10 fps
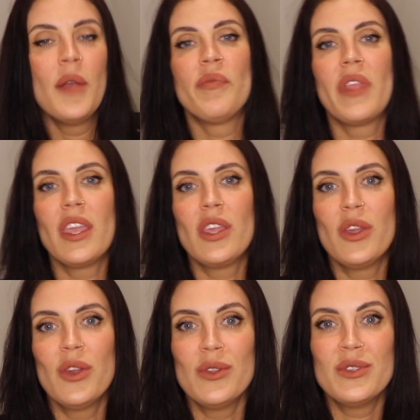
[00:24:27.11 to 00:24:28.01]
Thank
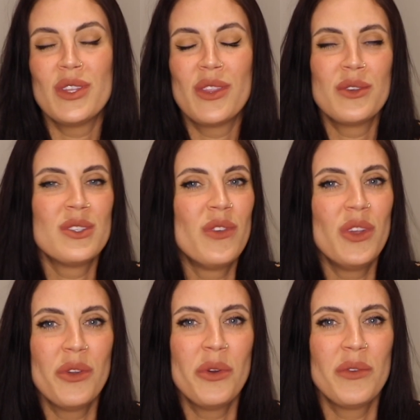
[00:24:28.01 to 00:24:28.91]
you to those of
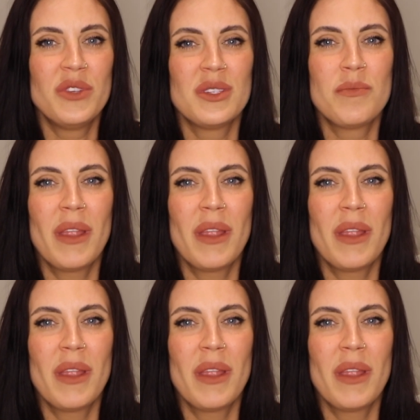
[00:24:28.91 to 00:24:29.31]
you who have just